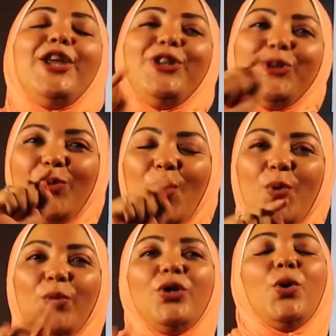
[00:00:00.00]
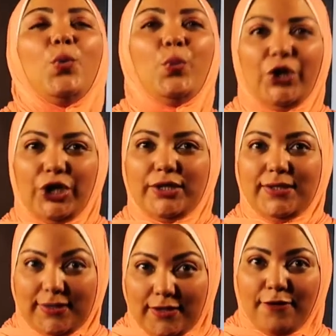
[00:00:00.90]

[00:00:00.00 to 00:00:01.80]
in your own words.